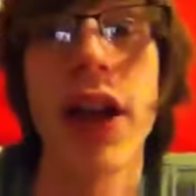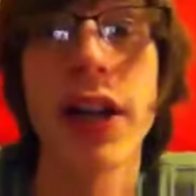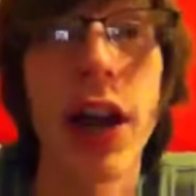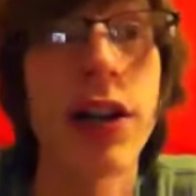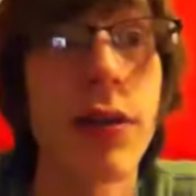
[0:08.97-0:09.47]

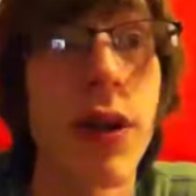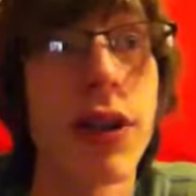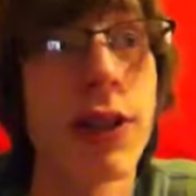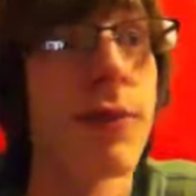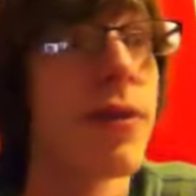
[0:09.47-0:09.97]
got done
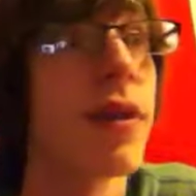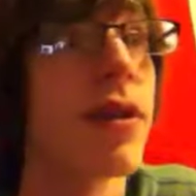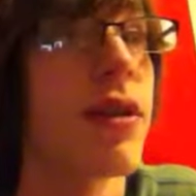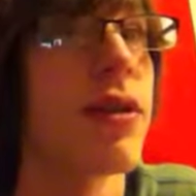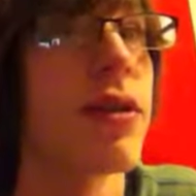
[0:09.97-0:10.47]
watching a movie
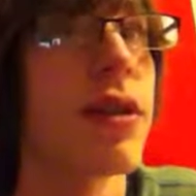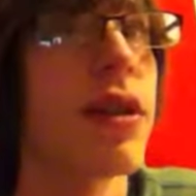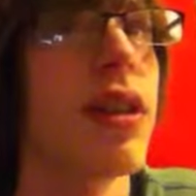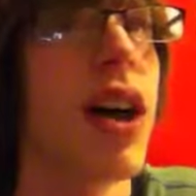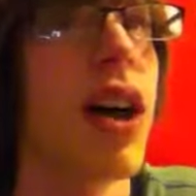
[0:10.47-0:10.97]
called
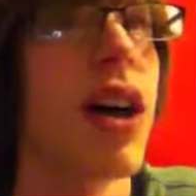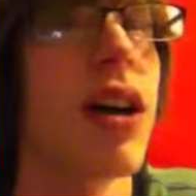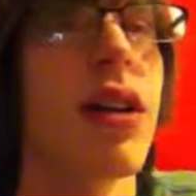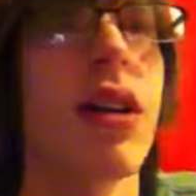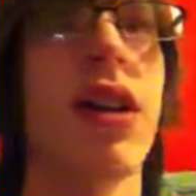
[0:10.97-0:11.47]

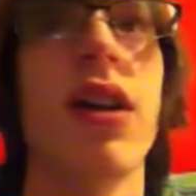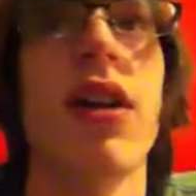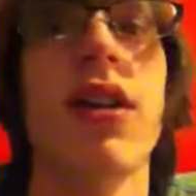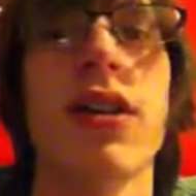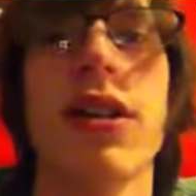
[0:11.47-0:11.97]

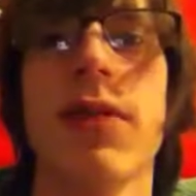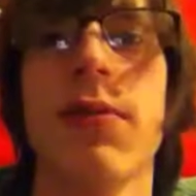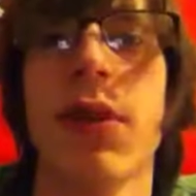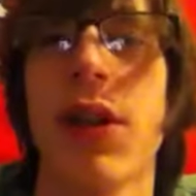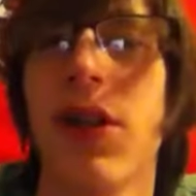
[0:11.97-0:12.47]

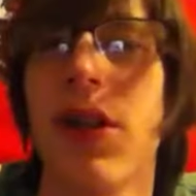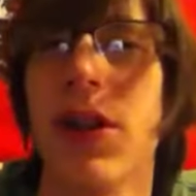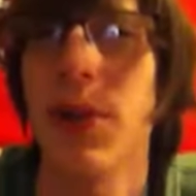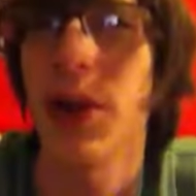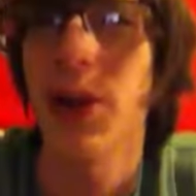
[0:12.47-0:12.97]

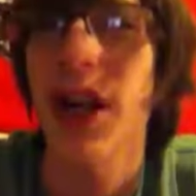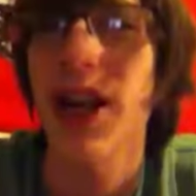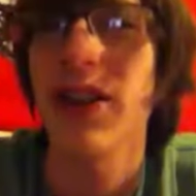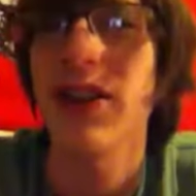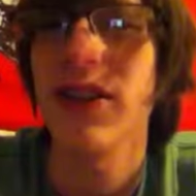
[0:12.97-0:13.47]

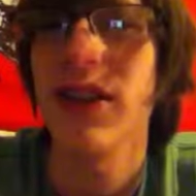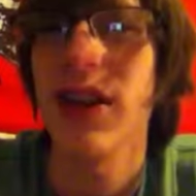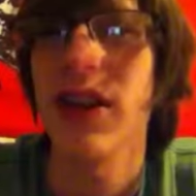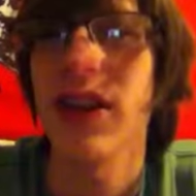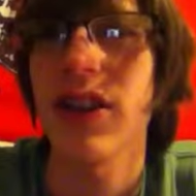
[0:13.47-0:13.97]
Splinterheads,
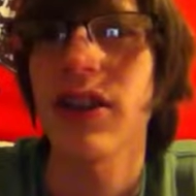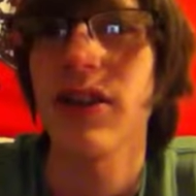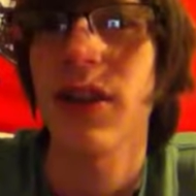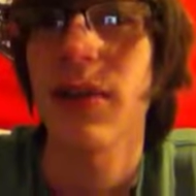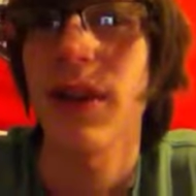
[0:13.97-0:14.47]
I think,
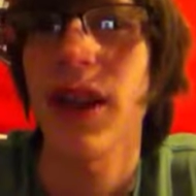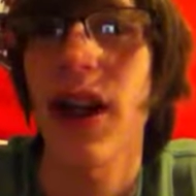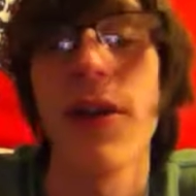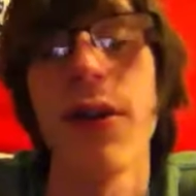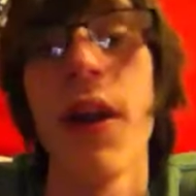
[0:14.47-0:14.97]
something like that.
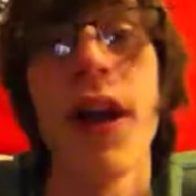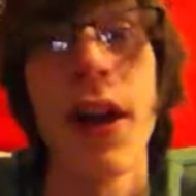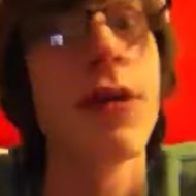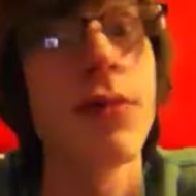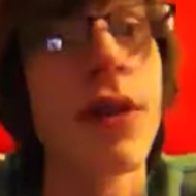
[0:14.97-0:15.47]
I don't know.
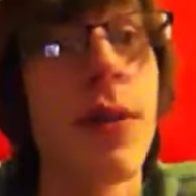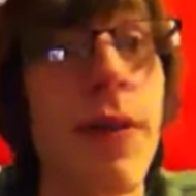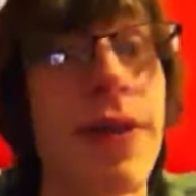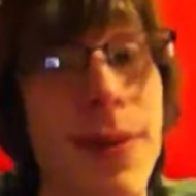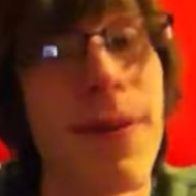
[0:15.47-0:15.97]
It's a really good
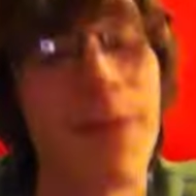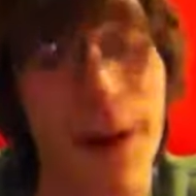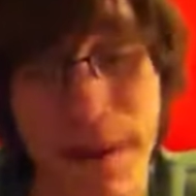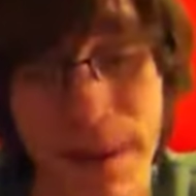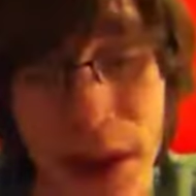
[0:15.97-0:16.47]
movie. It's pretty funny.